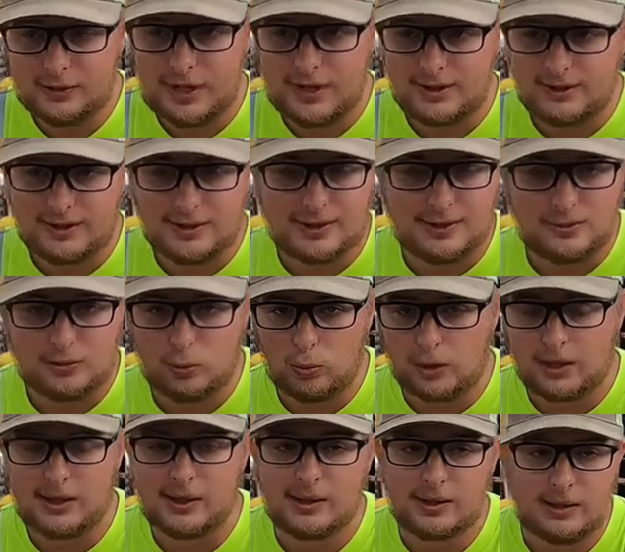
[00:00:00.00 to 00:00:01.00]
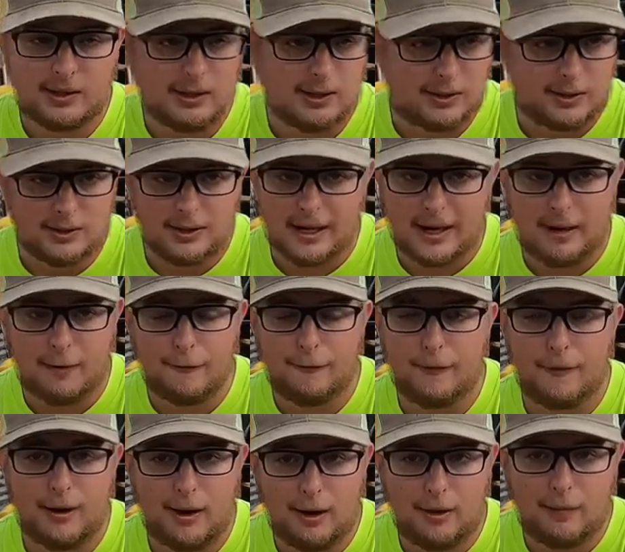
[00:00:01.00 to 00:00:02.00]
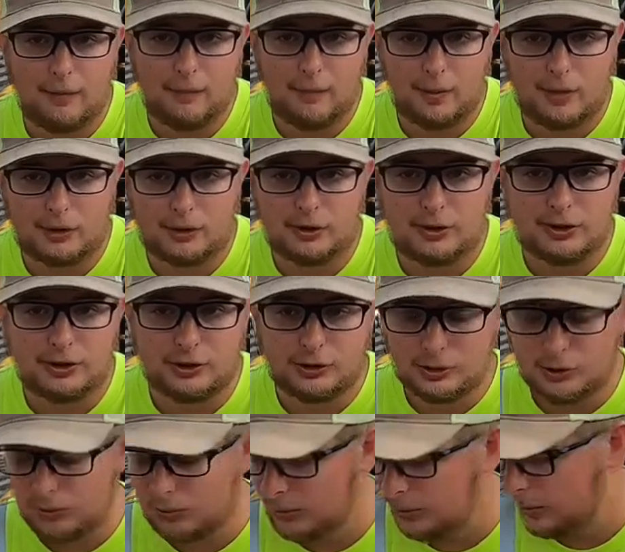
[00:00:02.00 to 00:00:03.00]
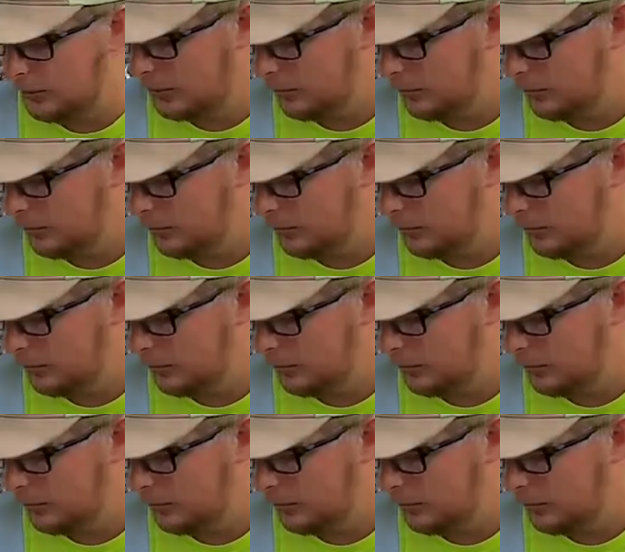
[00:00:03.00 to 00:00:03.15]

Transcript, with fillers: 18, 20, however, however much you need to do.